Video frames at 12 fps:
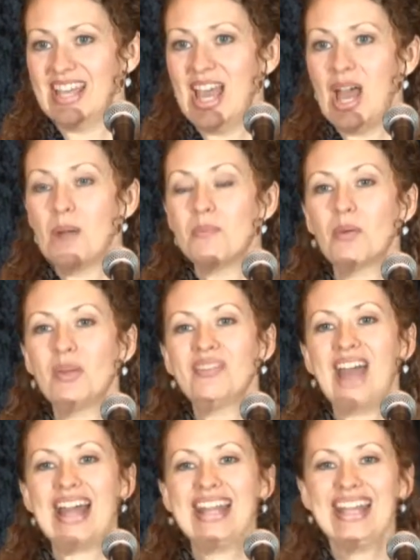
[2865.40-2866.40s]
But we've got
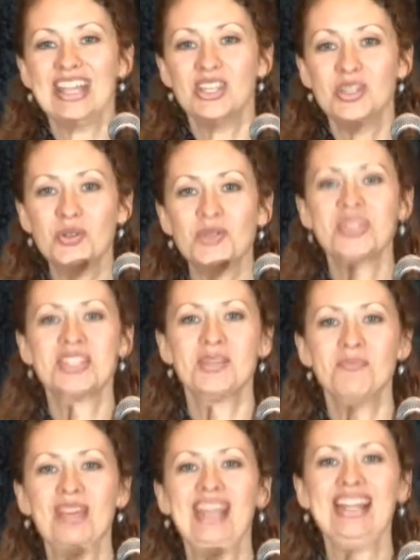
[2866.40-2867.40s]
to get used to
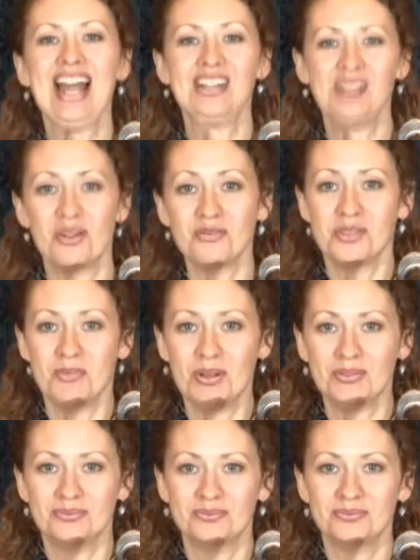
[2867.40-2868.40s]
being uncomfortable.
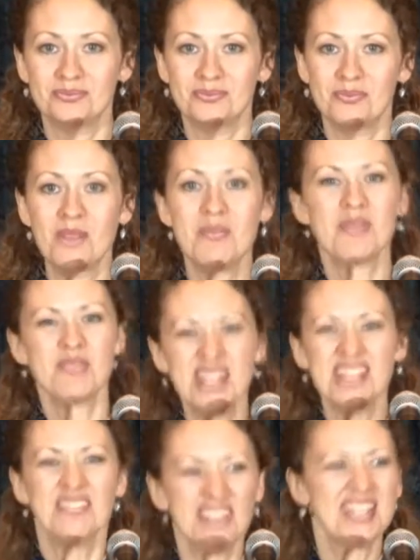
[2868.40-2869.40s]
We've been really,
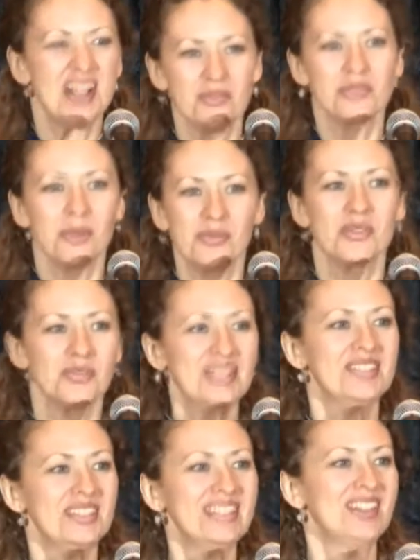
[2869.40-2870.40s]
really comfortable for a really,
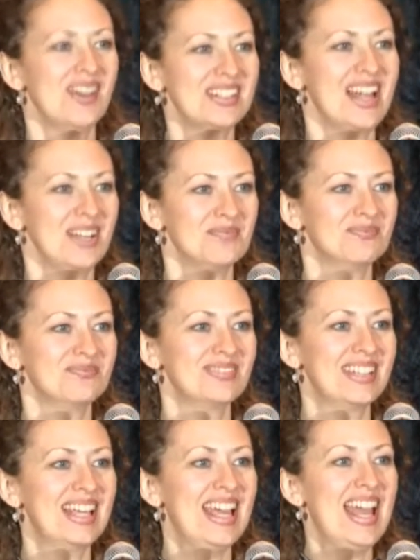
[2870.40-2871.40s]
really long time.
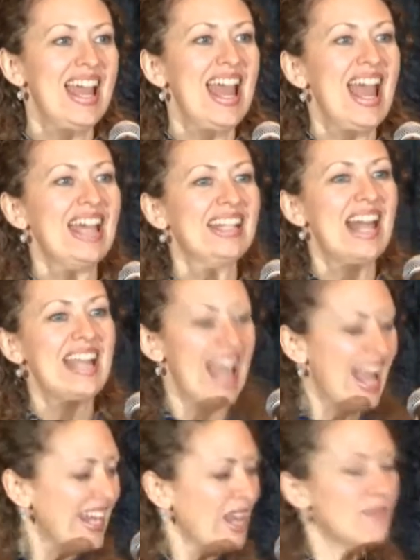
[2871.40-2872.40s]
And like
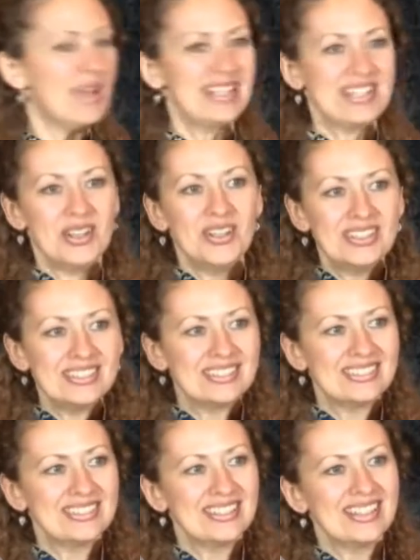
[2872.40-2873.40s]
any muscle
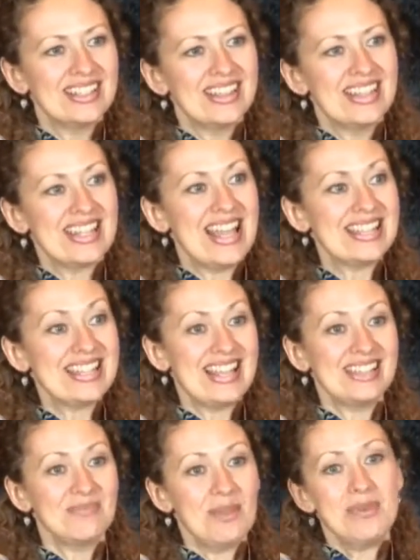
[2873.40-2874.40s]
that has
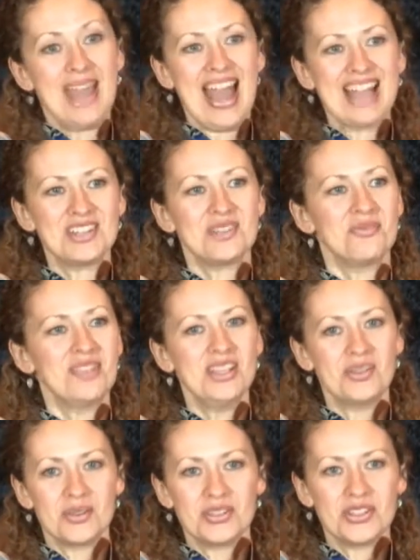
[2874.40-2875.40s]
maybe atrophied
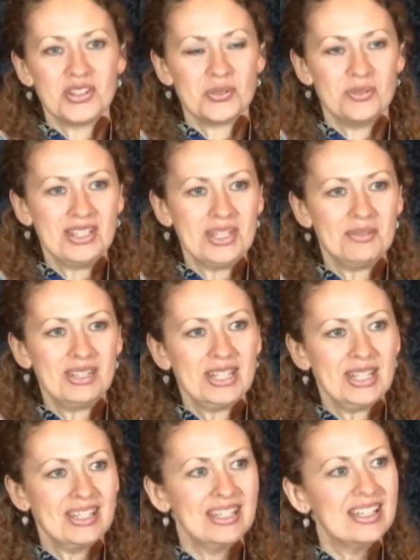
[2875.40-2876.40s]
or is just really, really
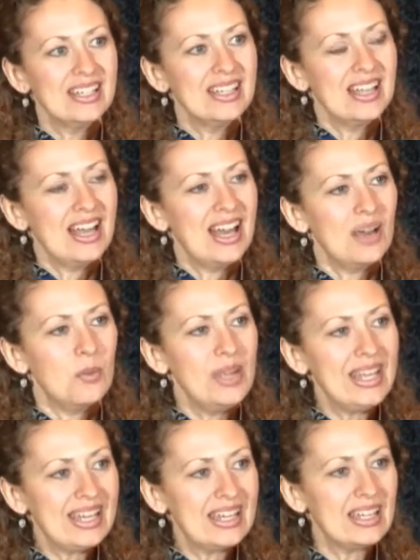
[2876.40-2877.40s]
uh,
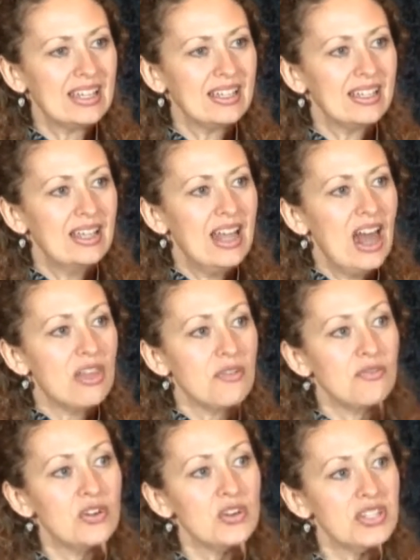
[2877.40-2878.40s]
weak, the
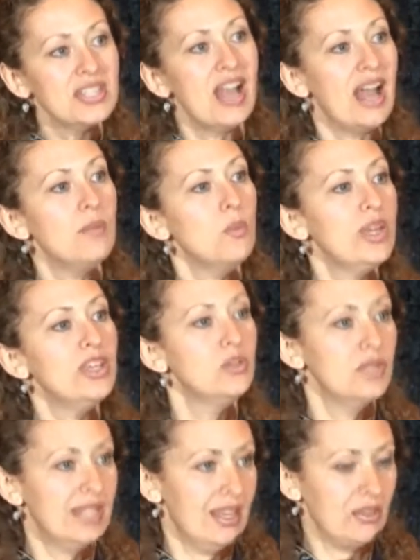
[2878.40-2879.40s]
first time we use
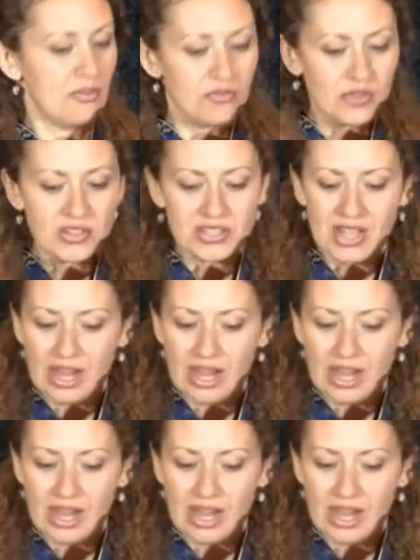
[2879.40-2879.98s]
it, the first time